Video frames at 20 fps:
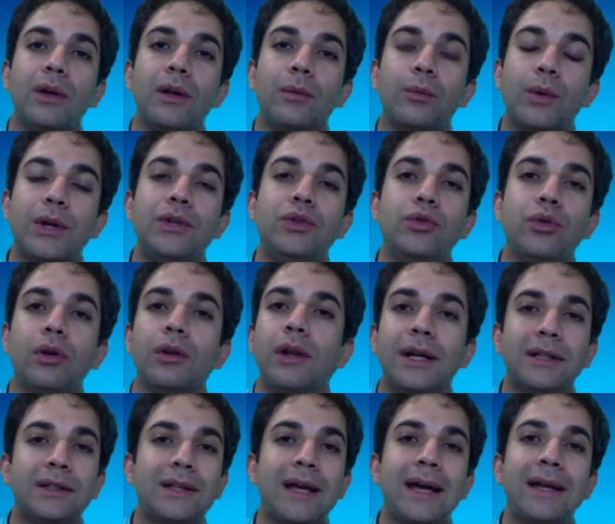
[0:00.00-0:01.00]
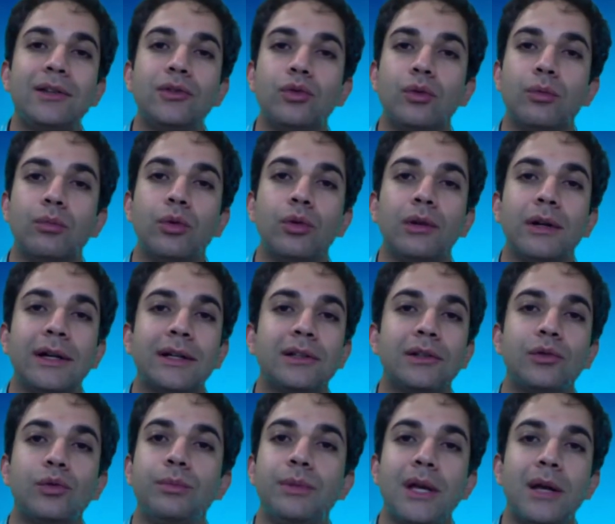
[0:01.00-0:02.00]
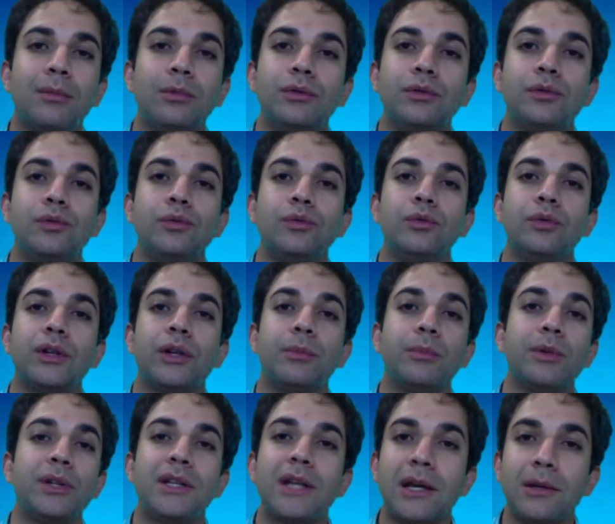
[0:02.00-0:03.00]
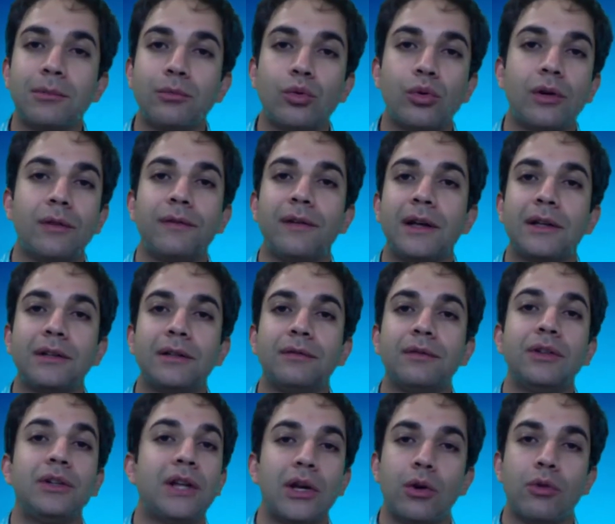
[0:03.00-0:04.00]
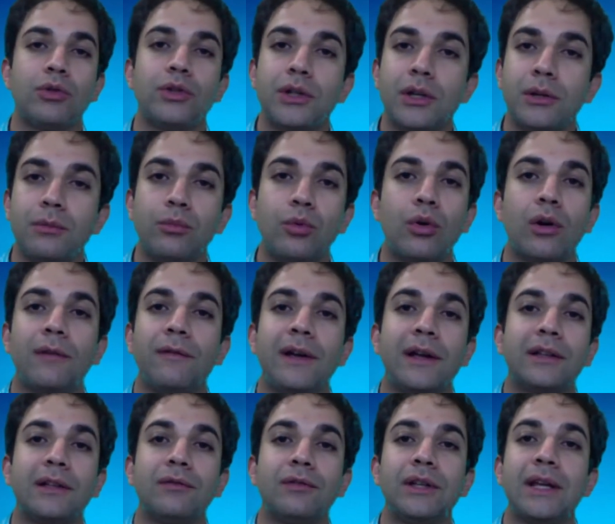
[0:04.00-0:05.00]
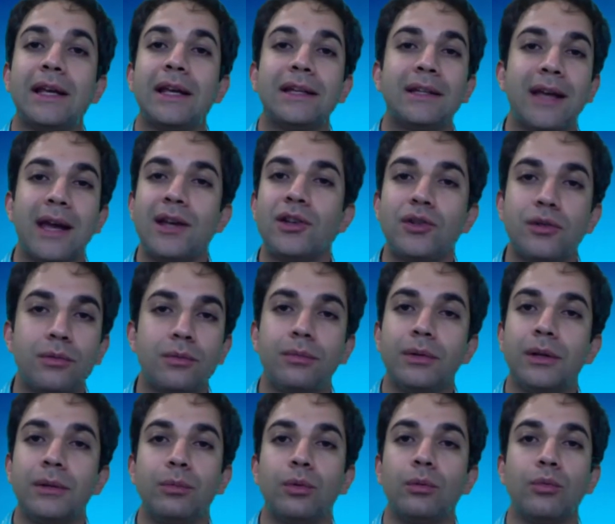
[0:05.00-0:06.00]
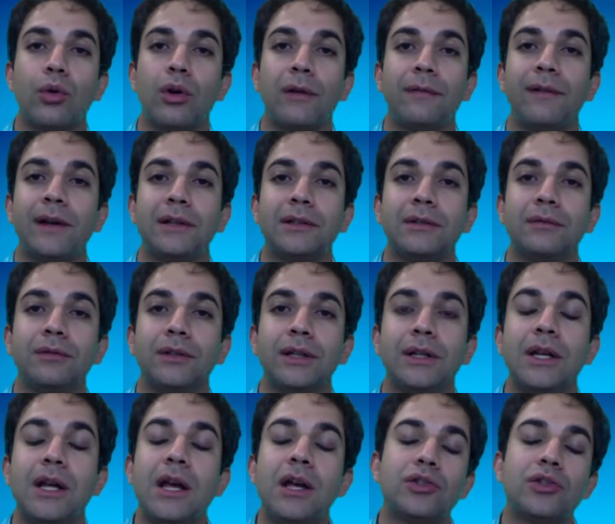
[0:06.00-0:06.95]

When you're like that, you're more likely to be able to communicate more effectively, negotiate more effectively, engage people more effectively.